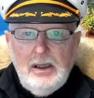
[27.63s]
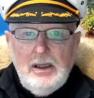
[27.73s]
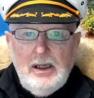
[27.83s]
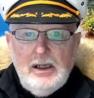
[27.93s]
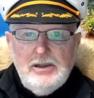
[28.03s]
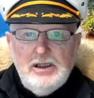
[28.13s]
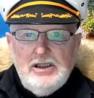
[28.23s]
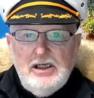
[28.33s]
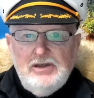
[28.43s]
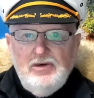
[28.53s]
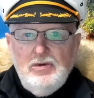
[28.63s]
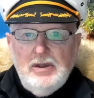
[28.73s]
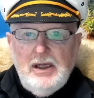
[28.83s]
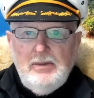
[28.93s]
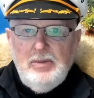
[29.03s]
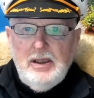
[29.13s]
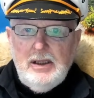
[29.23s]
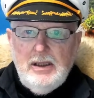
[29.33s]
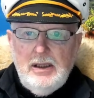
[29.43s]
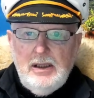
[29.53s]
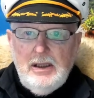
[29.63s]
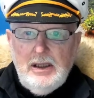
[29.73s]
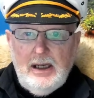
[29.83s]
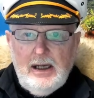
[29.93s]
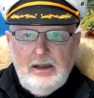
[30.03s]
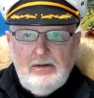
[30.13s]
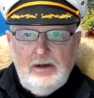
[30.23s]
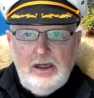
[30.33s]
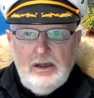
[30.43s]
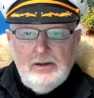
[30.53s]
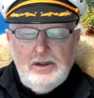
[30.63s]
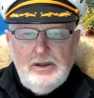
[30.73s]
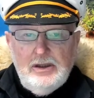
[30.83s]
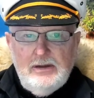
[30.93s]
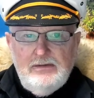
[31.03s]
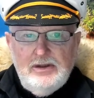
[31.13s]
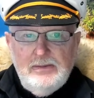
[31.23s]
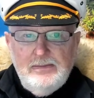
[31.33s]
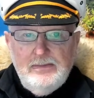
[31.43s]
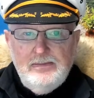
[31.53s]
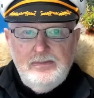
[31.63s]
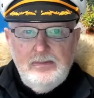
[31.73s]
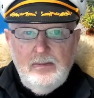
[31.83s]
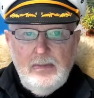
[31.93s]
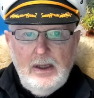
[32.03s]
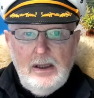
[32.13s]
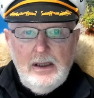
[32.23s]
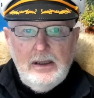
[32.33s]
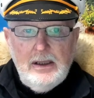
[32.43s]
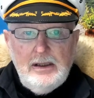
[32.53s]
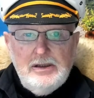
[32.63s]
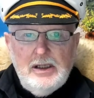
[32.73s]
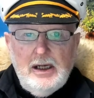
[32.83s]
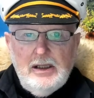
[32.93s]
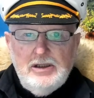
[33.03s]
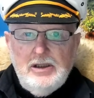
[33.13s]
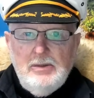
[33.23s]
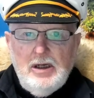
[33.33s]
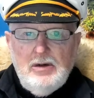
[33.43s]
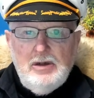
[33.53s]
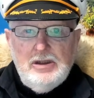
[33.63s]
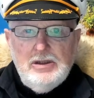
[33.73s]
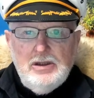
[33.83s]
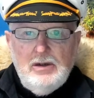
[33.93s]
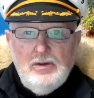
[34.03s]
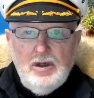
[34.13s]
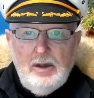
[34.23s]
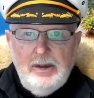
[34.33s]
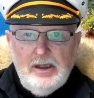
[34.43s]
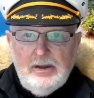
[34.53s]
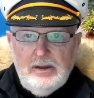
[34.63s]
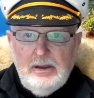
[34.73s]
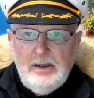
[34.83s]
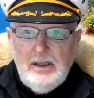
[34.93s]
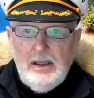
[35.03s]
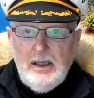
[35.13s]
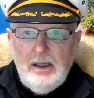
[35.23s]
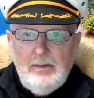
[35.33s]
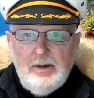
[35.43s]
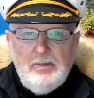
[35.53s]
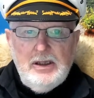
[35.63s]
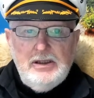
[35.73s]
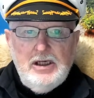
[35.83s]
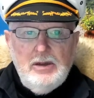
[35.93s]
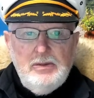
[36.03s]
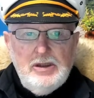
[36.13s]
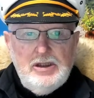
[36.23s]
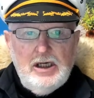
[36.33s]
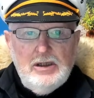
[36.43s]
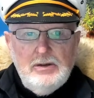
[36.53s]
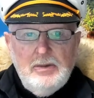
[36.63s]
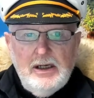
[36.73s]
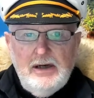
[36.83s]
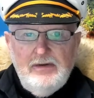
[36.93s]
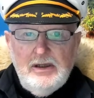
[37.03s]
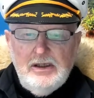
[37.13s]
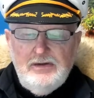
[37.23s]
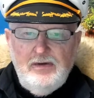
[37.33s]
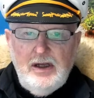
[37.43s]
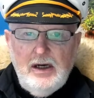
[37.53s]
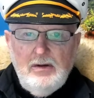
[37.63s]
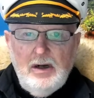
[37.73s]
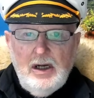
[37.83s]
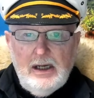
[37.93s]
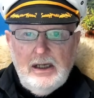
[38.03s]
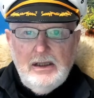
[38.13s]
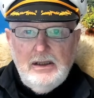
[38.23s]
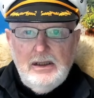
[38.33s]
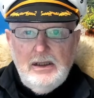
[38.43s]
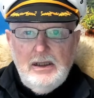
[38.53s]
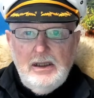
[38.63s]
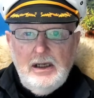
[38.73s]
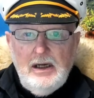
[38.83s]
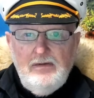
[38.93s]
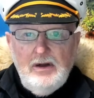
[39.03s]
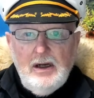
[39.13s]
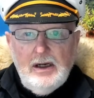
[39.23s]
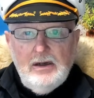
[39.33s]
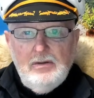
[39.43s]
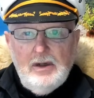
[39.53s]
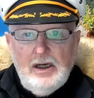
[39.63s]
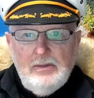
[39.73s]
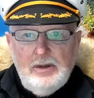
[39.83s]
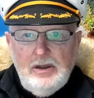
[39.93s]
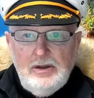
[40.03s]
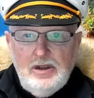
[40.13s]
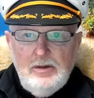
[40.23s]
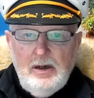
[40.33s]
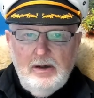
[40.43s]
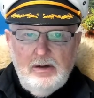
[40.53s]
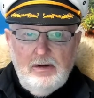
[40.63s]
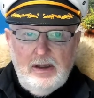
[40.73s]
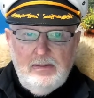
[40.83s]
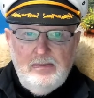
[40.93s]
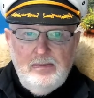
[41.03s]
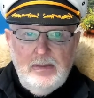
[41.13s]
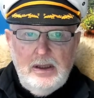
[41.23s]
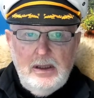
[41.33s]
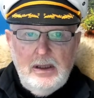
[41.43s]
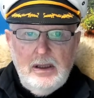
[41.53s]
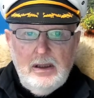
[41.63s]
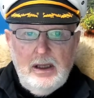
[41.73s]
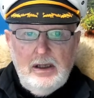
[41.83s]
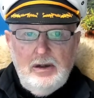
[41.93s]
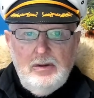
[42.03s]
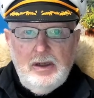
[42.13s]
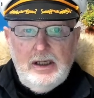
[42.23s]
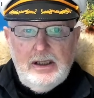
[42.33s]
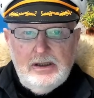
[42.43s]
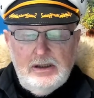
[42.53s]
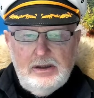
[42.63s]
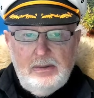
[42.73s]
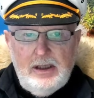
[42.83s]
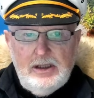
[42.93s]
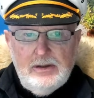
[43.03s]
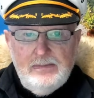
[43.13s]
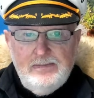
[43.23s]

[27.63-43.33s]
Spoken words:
How successful would that be, and are there any alternatives? These and other similar questions I will comment on, but please help this channel by giving this video a like. Every like will help the YouTube algorithm. Thank you in anticipation.